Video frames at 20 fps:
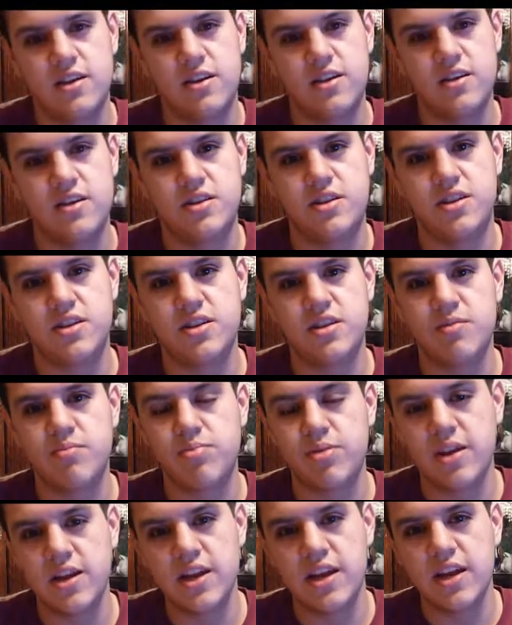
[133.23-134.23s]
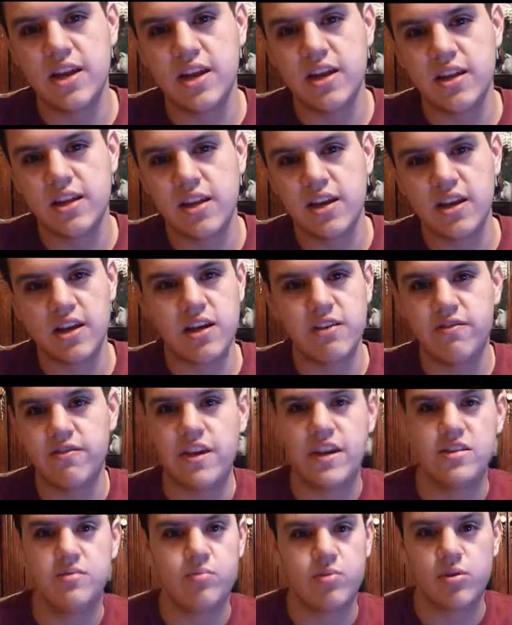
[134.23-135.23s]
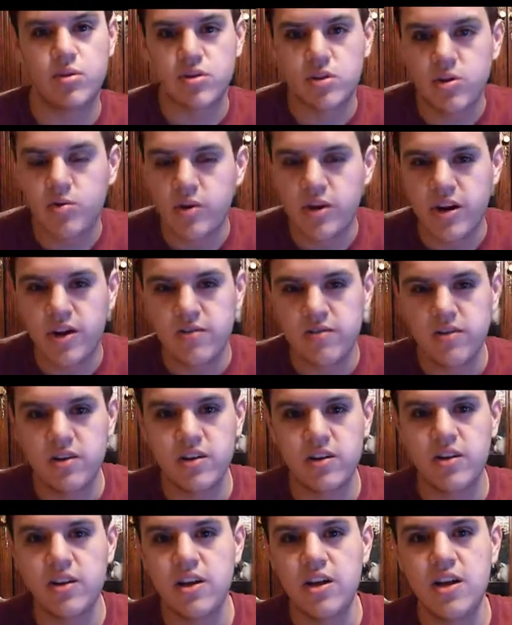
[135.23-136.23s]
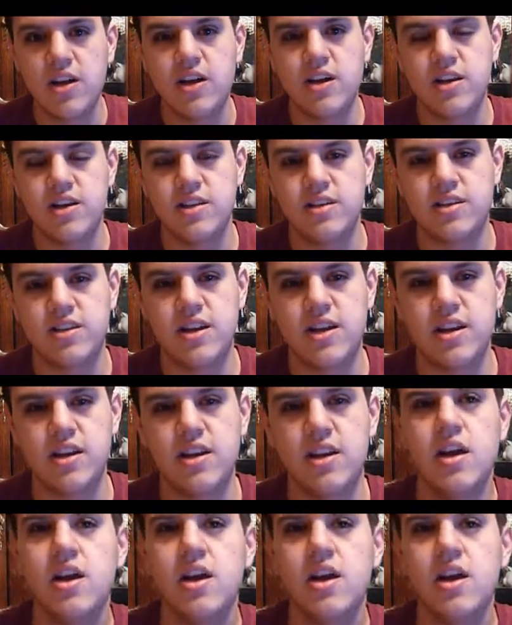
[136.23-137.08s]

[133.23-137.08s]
she's complaining, like on Facebook or whatever, saying,